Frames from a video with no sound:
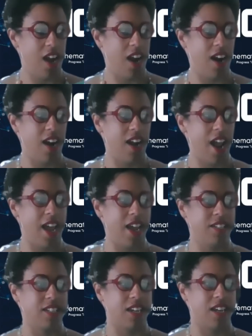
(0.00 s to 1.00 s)
Uh,
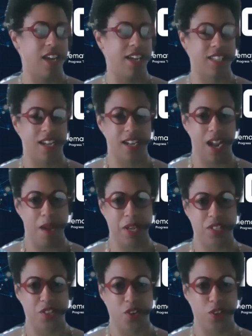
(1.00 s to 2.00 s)
and uh, as I, I,
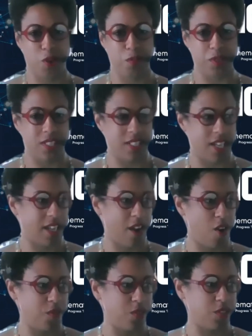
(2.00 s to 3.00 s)
mentioned earlier, please take
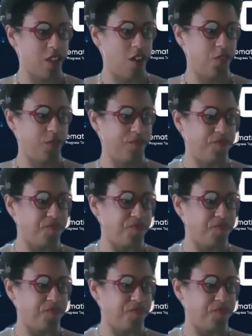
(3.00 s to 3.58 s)
care of yourself.